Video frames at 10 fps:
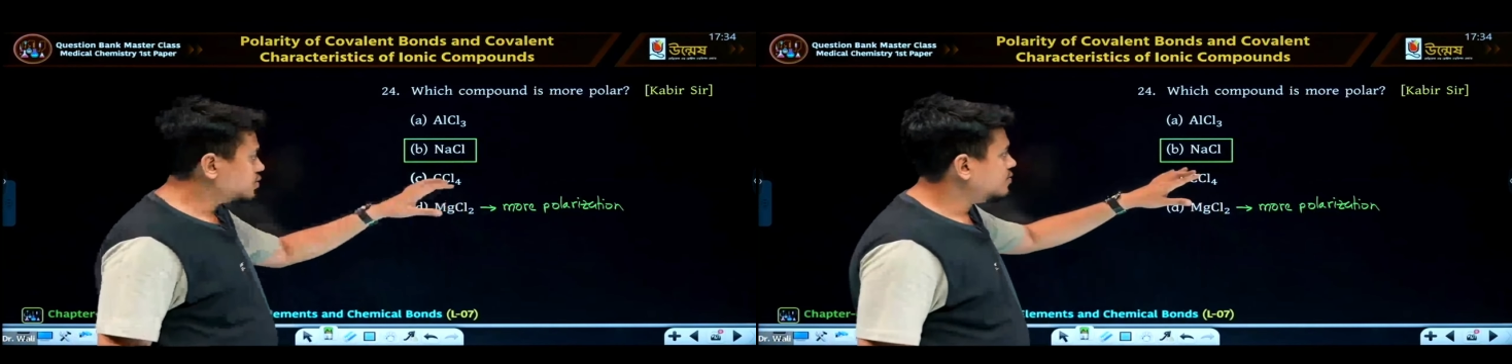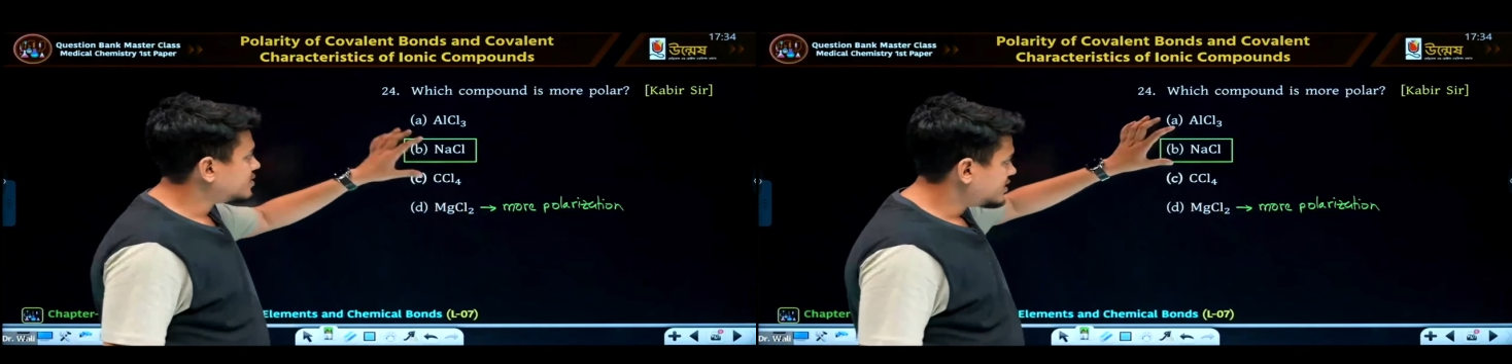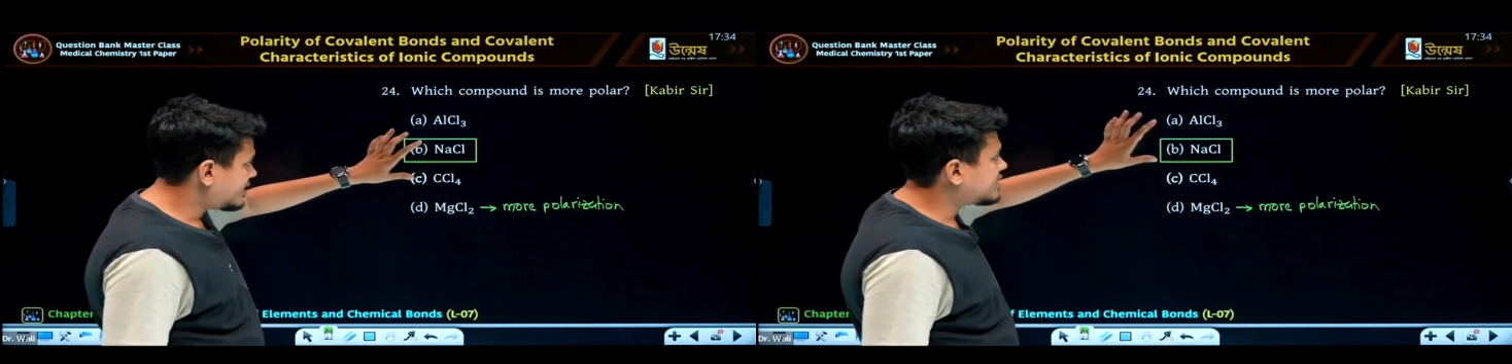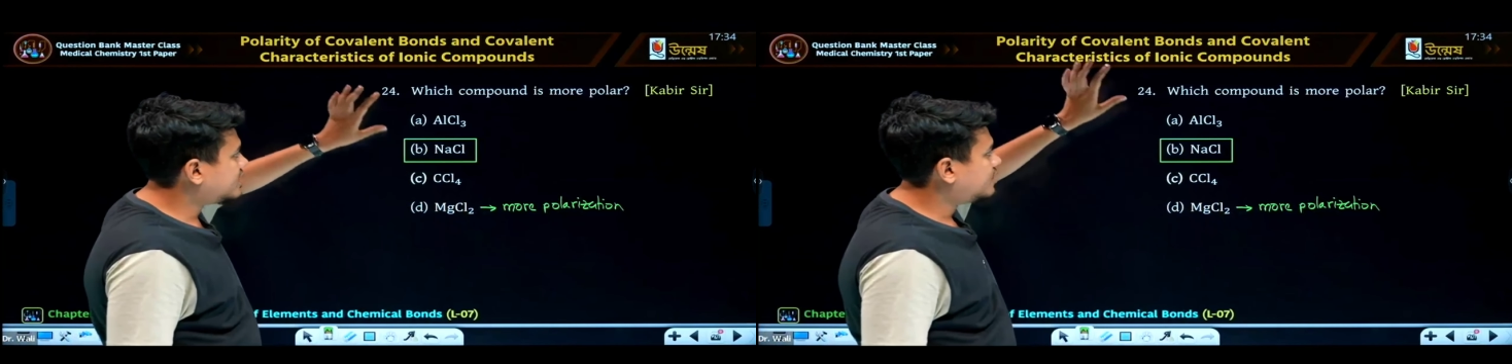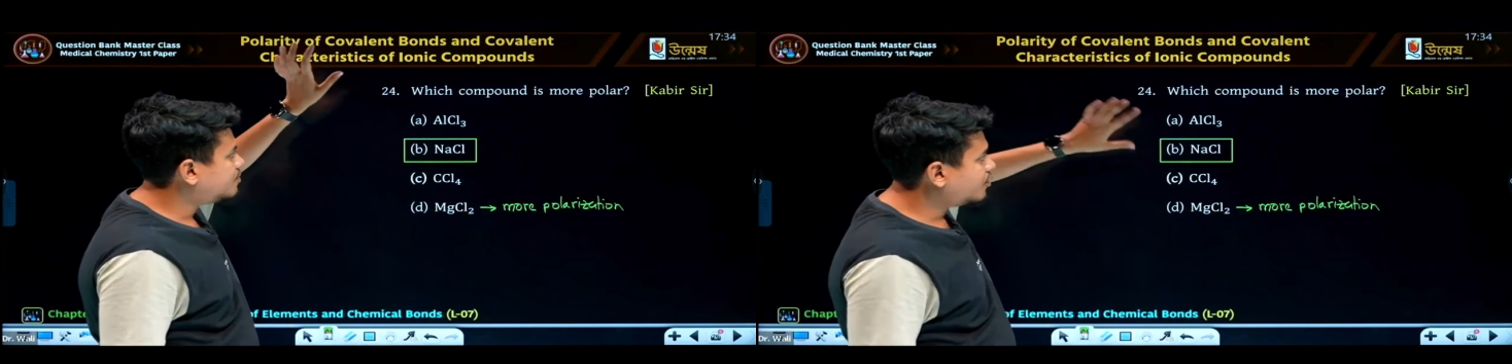So here
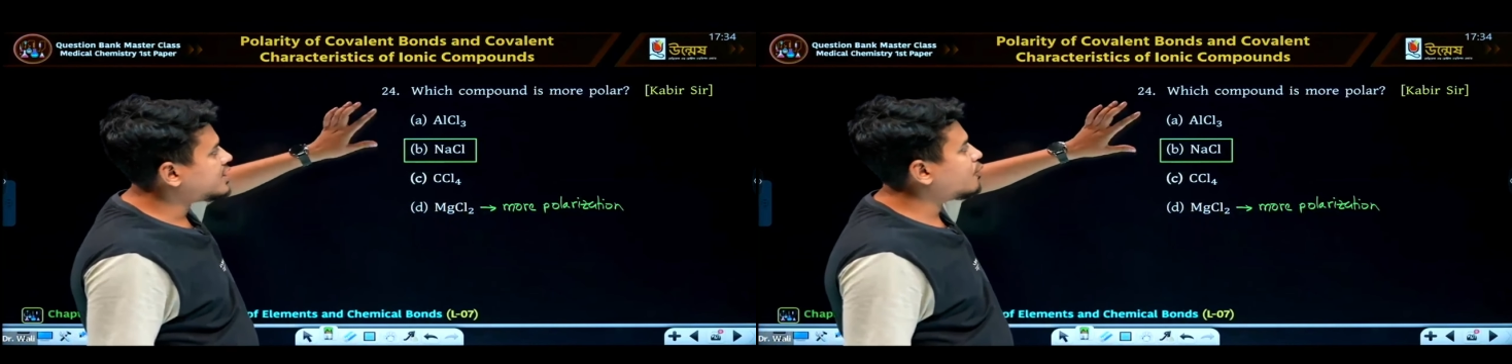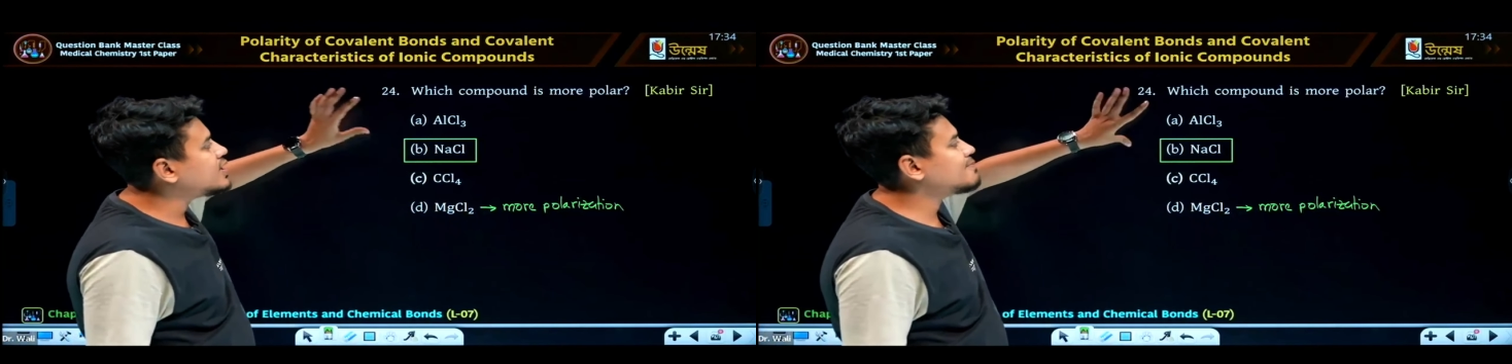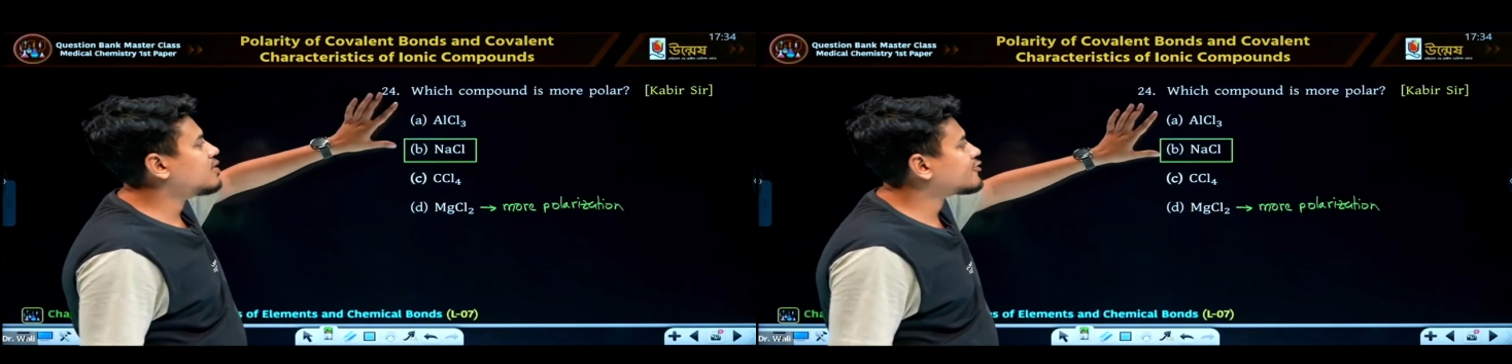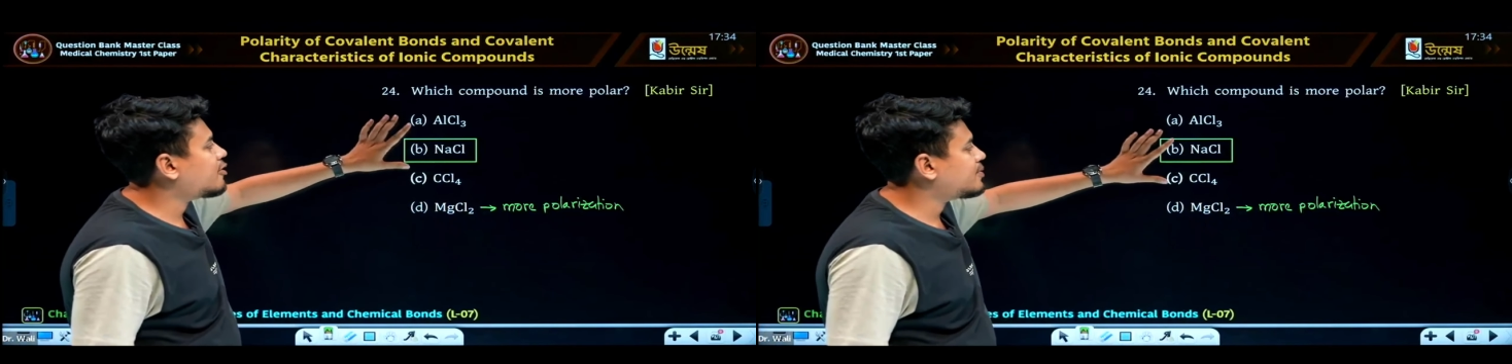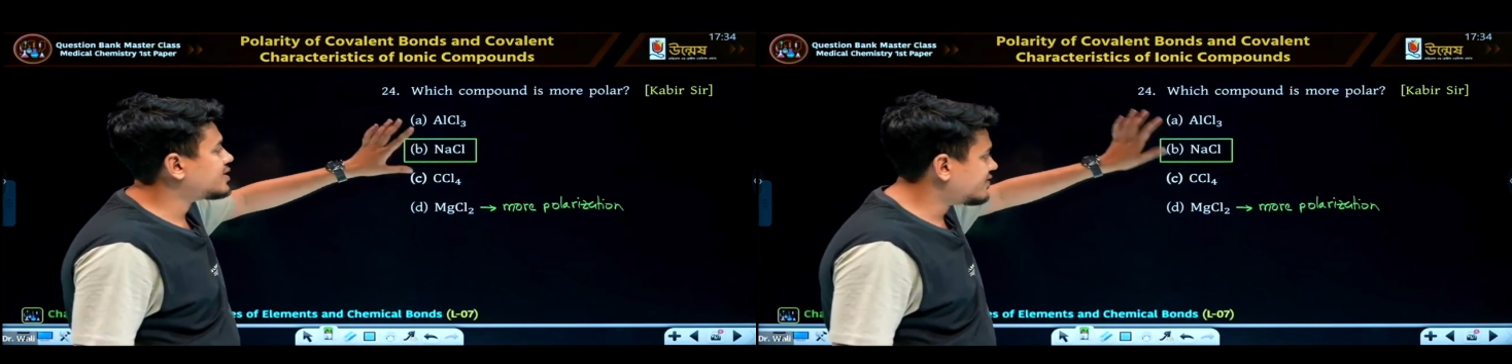the only
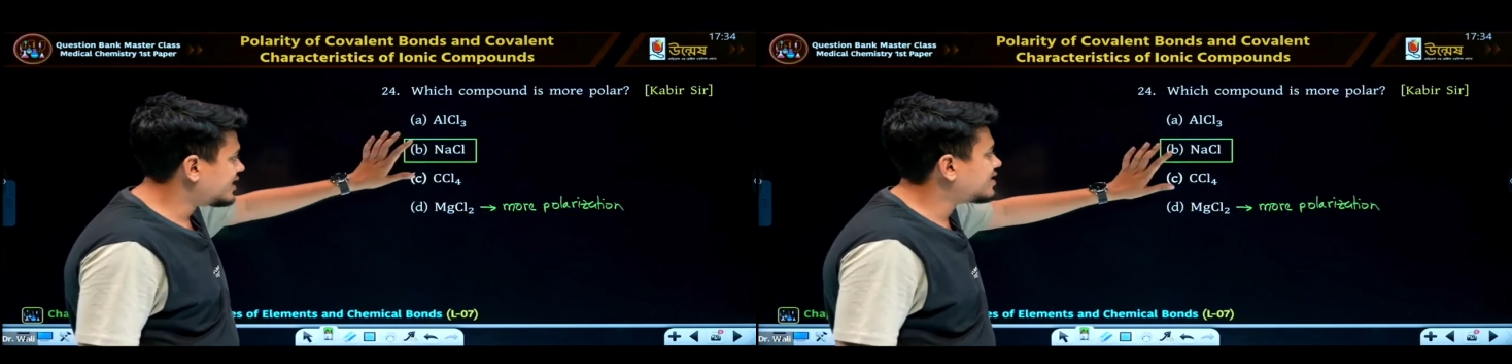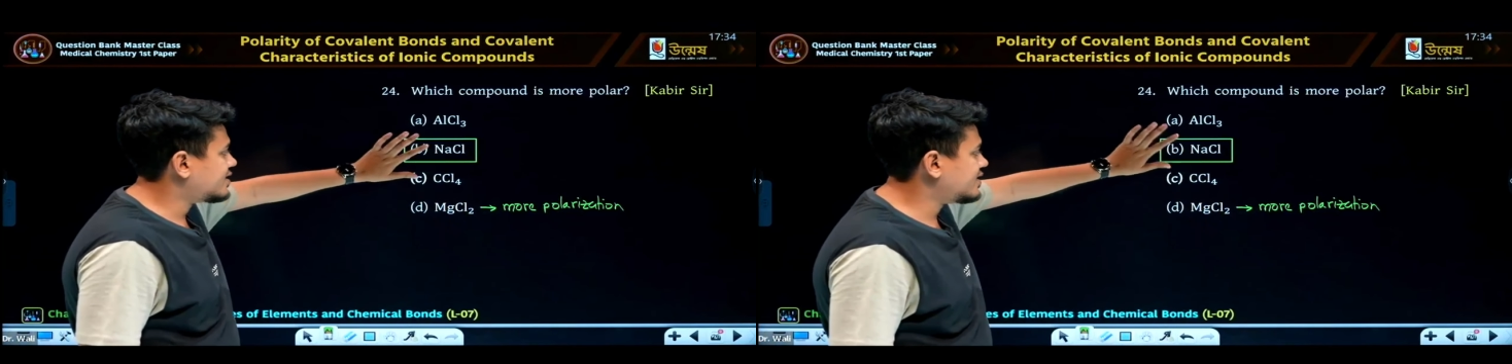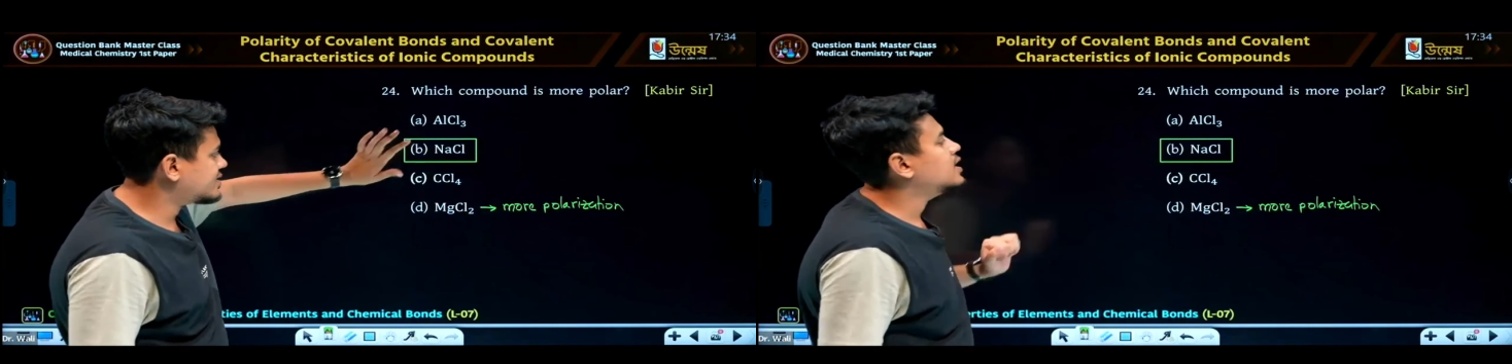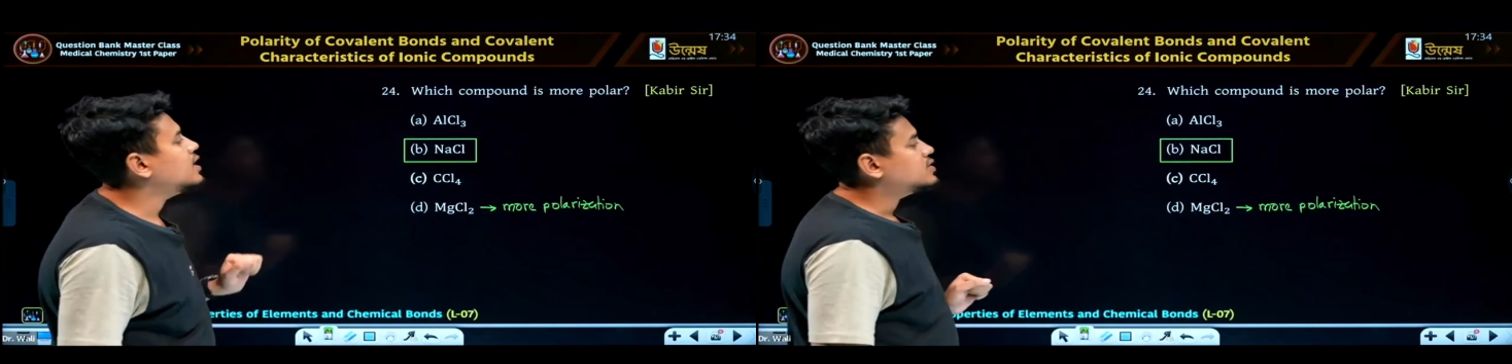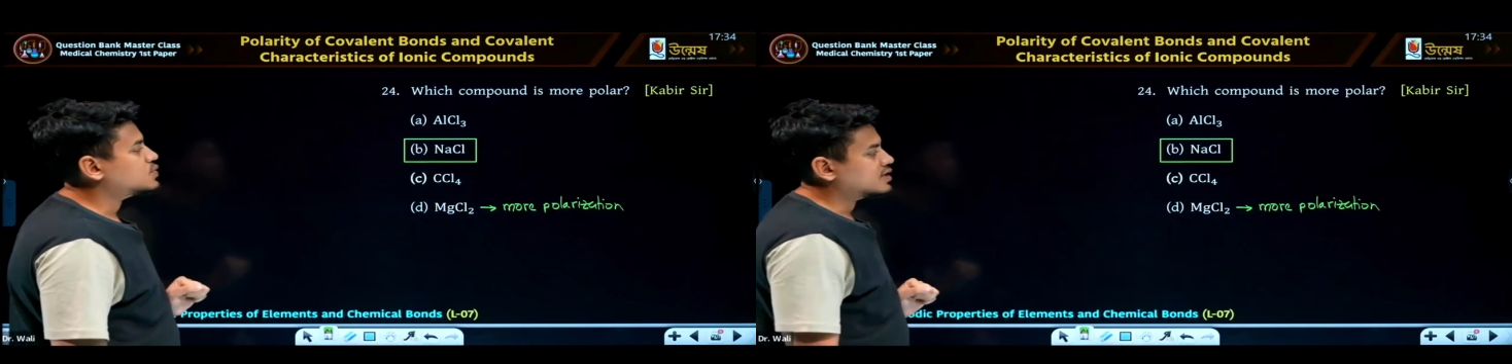polar compound available here
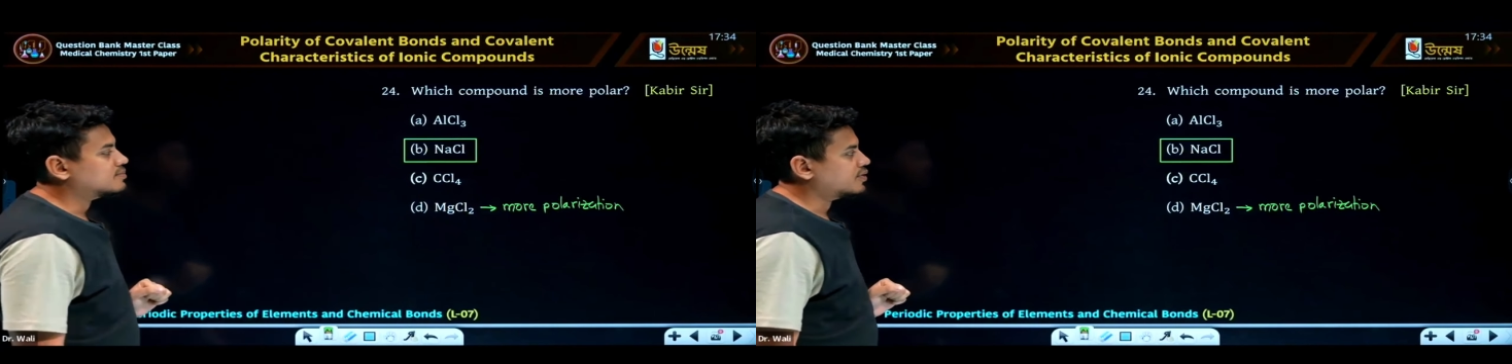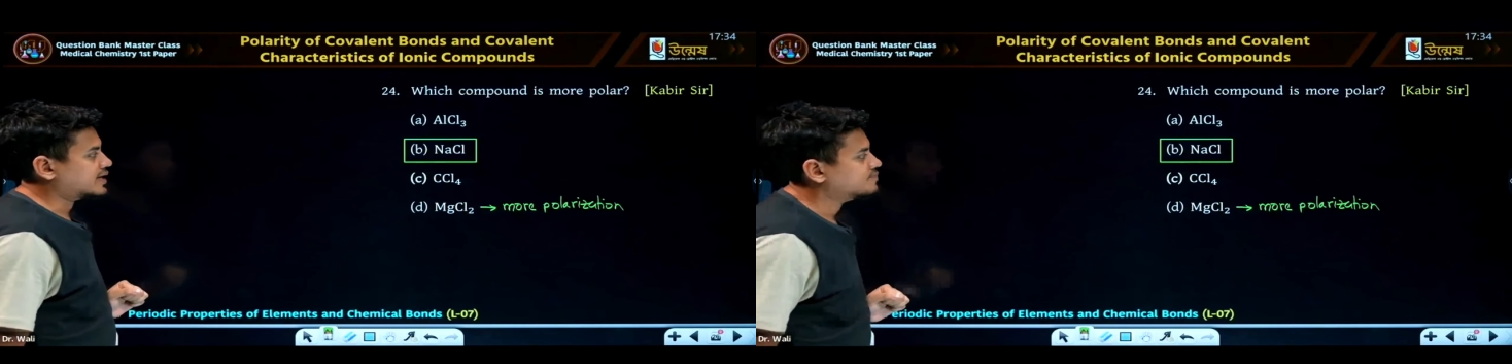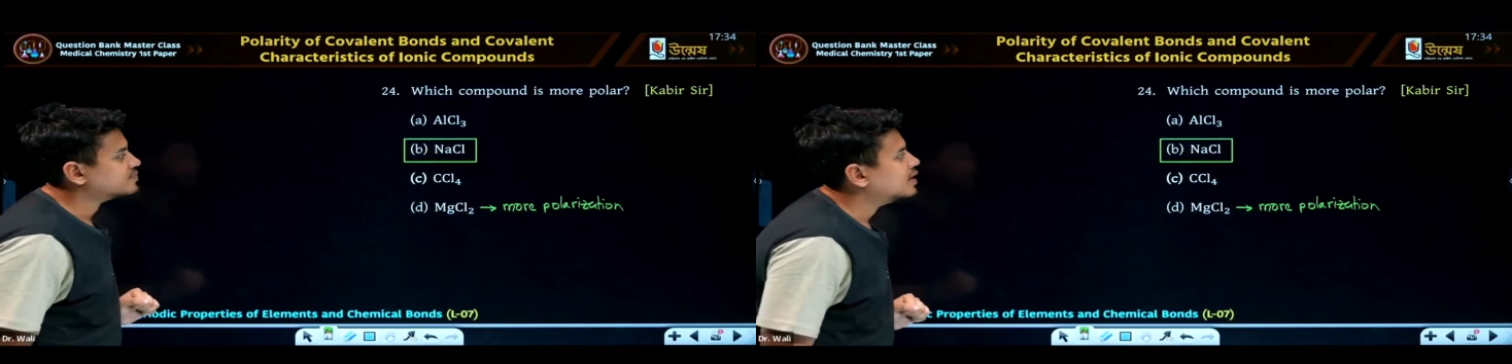is sodium chloride.